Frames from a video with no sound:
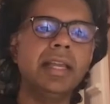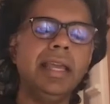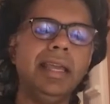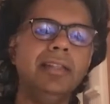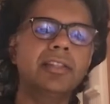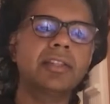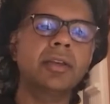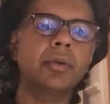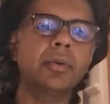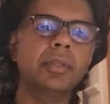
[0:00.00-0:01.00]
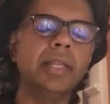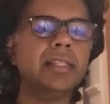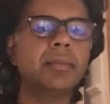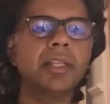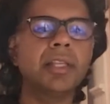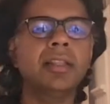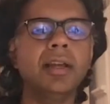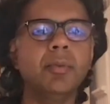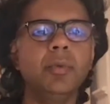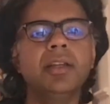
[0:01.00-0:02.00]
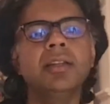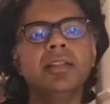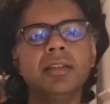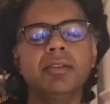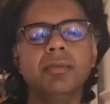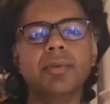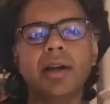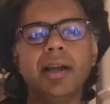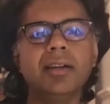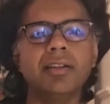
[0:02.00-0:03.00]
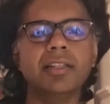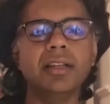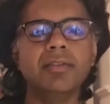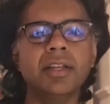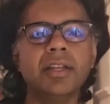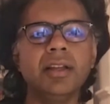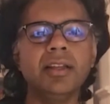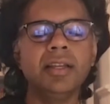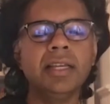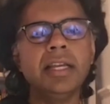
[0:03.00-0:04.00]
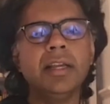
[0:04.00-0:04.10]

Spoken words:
And so that's something that we continue to pride ourselves on.